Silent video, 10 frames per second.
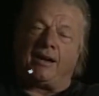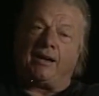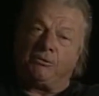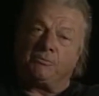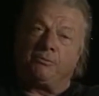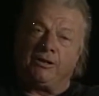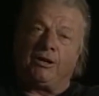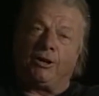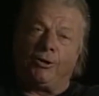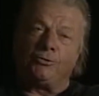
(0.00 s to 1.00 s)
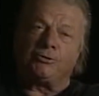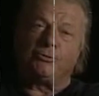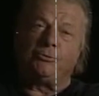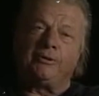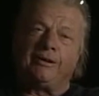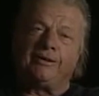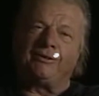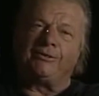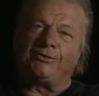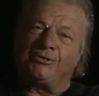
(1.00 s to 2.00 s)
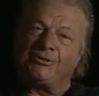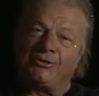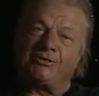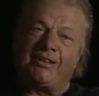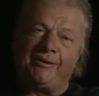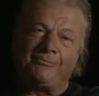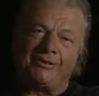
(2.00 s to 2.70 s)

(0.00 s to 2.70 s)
I was pretty close to this is the same.